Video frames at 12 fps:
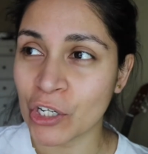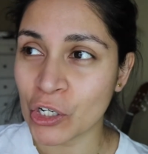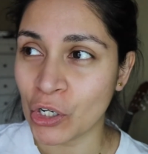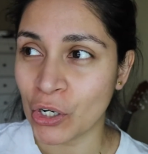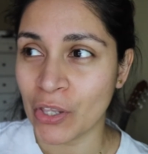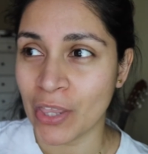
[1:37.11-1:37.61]

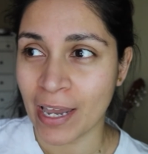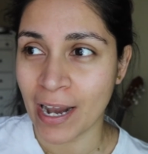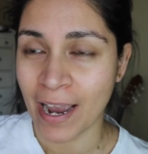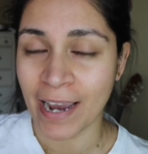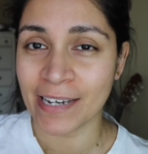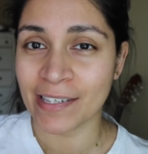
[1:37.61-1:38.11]
sure that
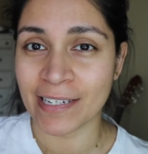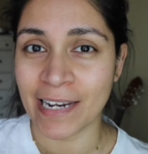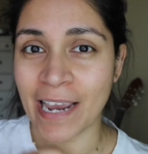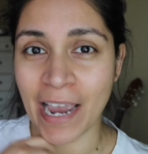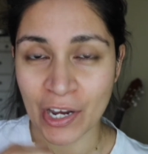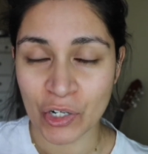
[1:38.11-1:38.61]
I
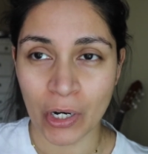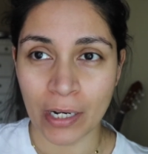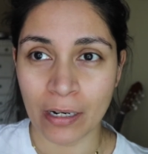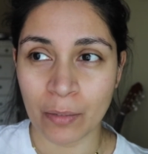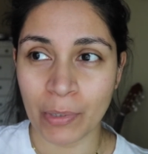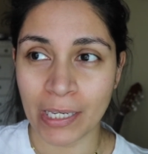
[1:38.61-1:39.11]
stay hydrated,